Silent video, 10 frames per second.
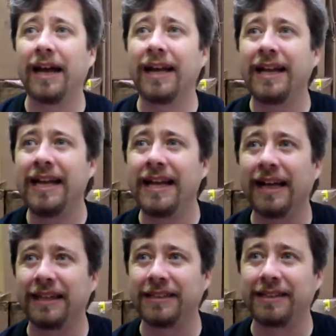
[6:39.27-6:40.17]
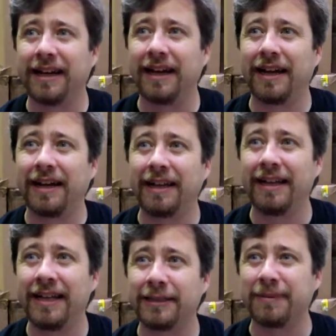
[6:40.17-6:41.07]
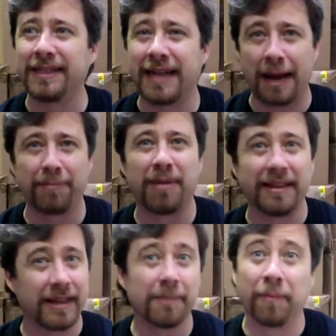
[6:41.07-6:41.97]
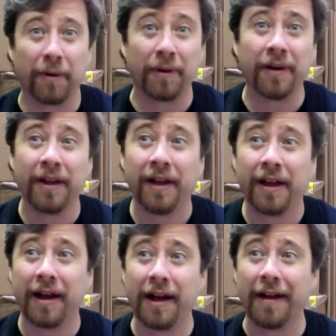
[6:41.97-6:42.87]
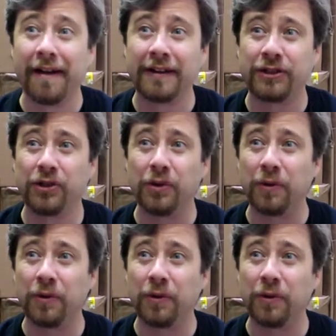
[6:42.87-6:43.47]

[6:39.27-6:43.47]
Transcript: he's been tapped by the Emperor to